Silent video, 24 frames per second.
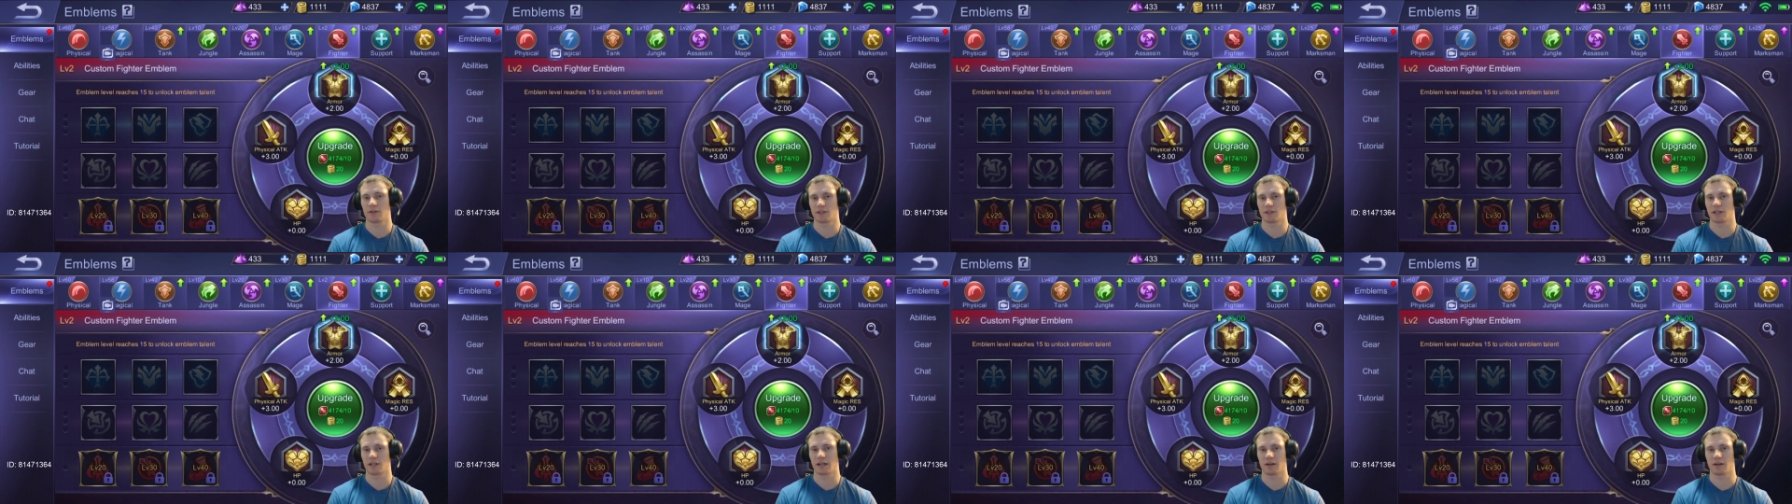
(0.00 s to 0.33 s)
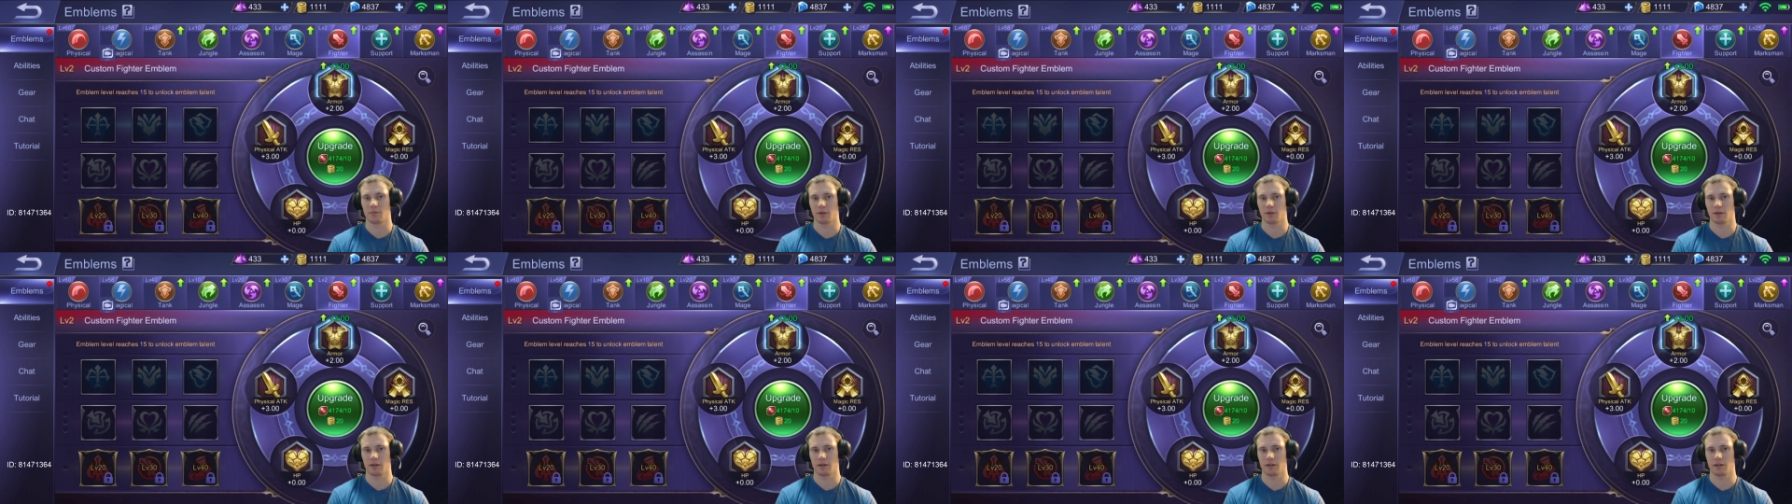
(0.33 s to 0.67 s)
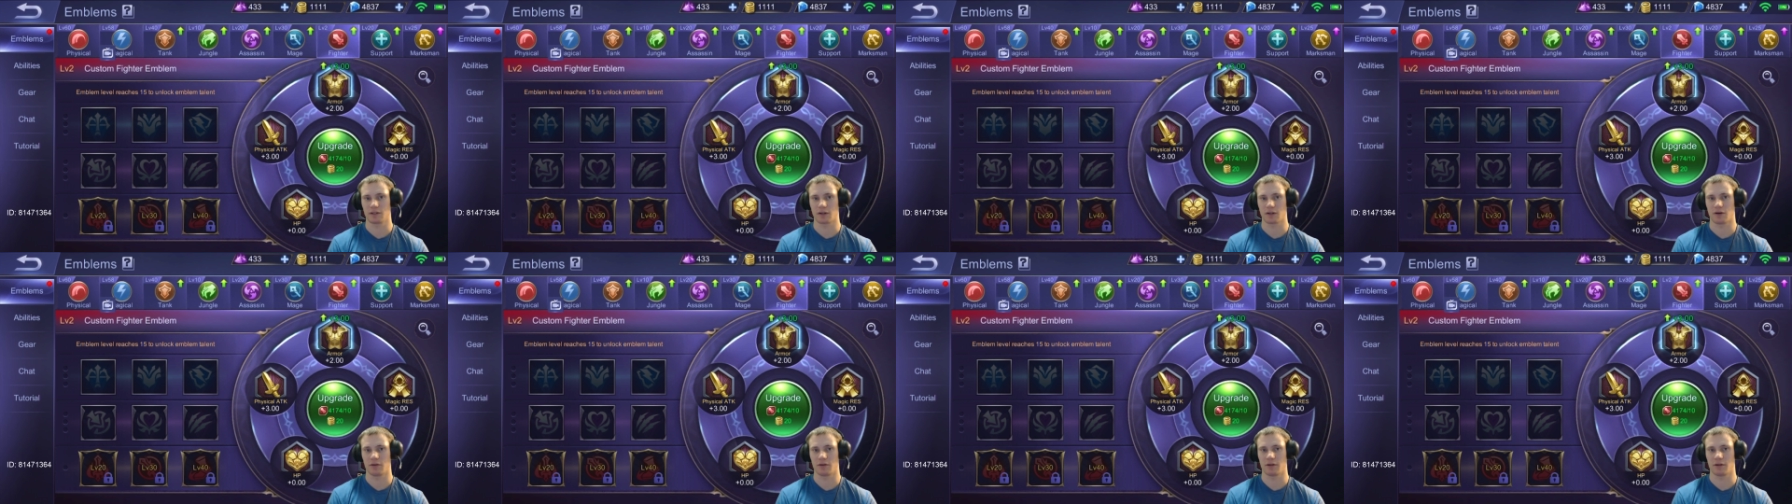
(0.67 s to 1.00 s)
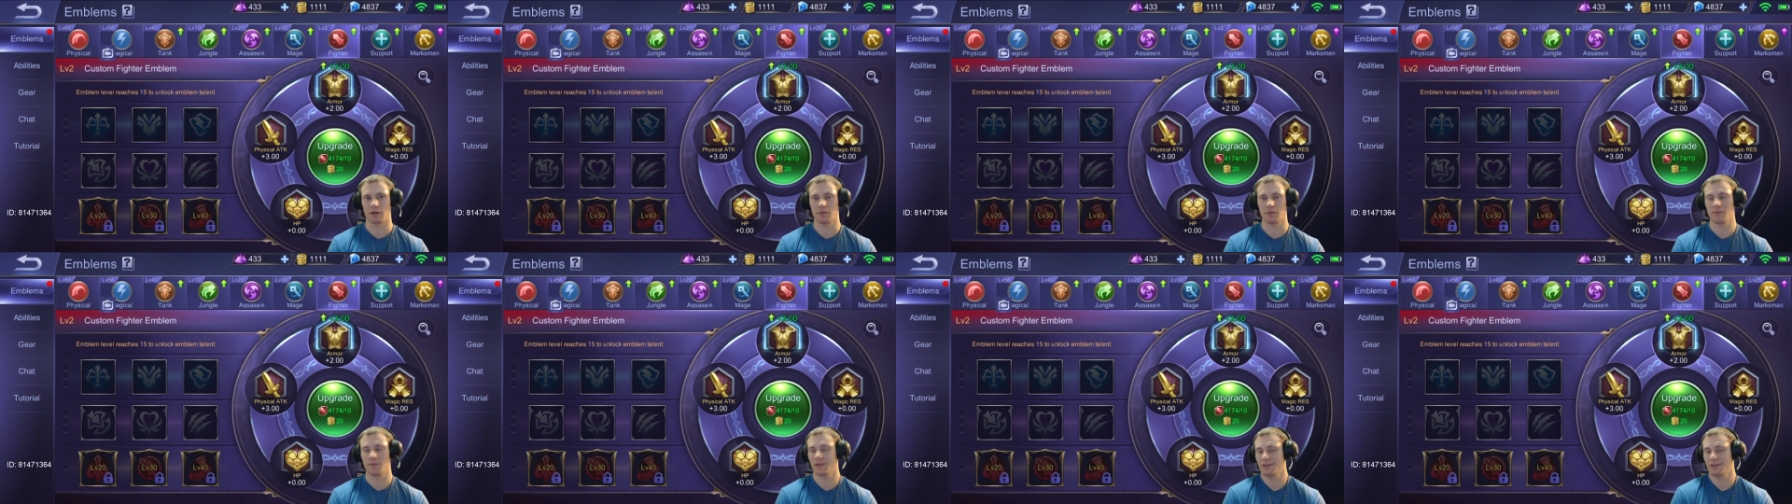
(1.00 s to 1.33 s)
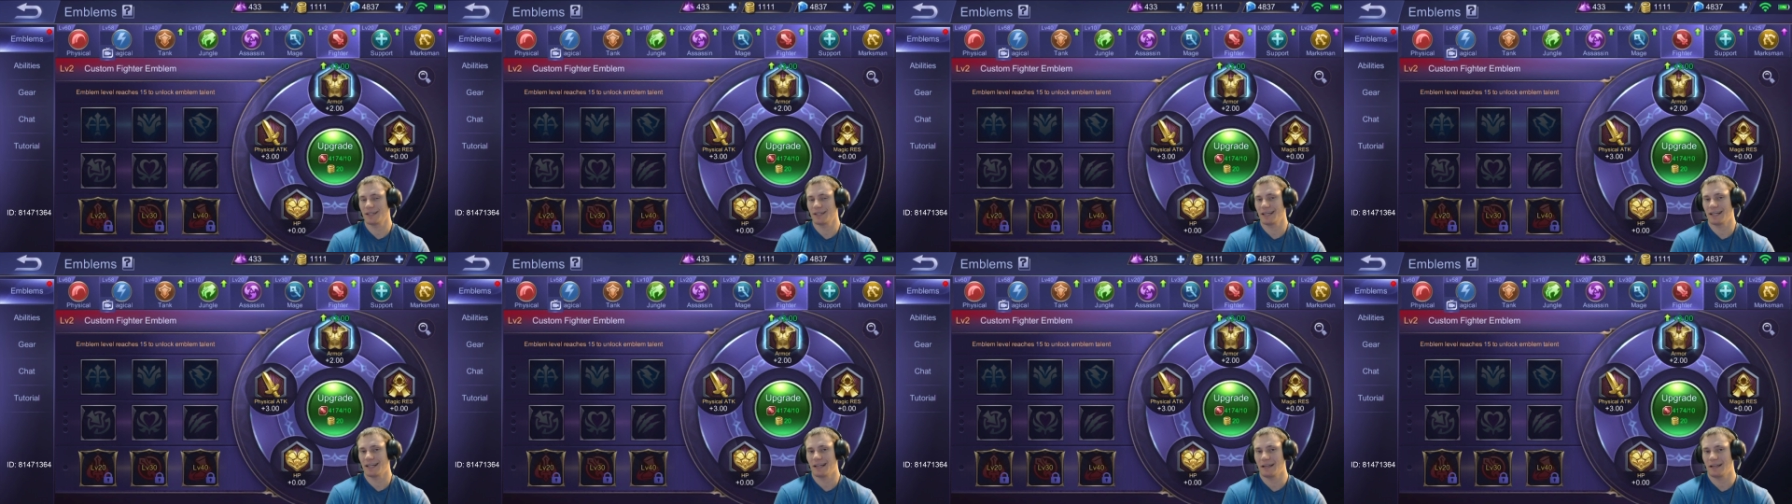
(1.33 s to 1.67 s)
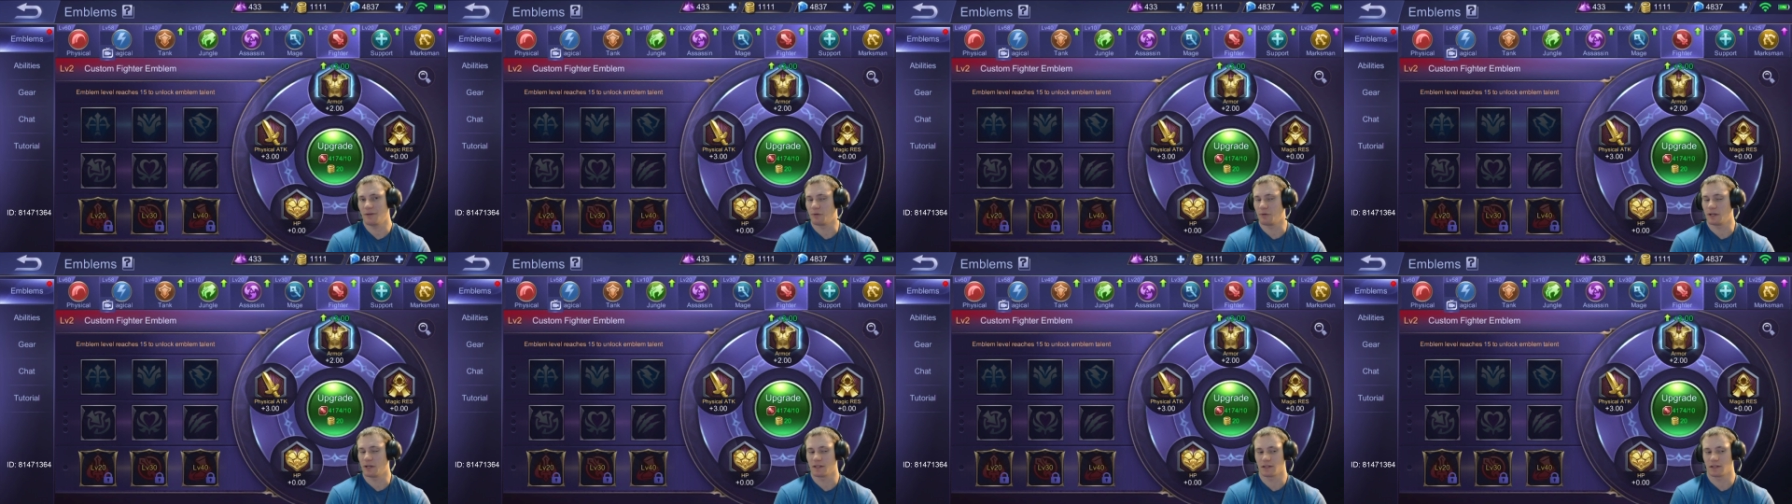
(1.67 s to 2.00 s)
second ability is called on him, they're dead
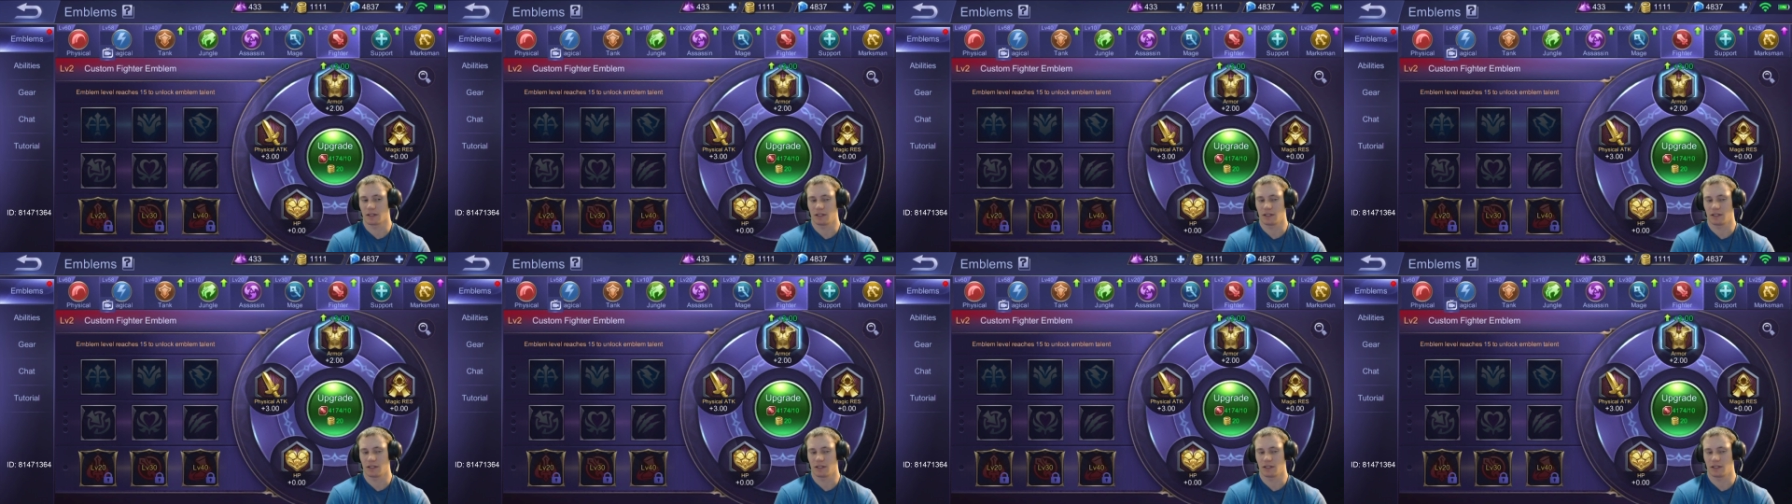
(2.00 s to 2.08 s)
anyways.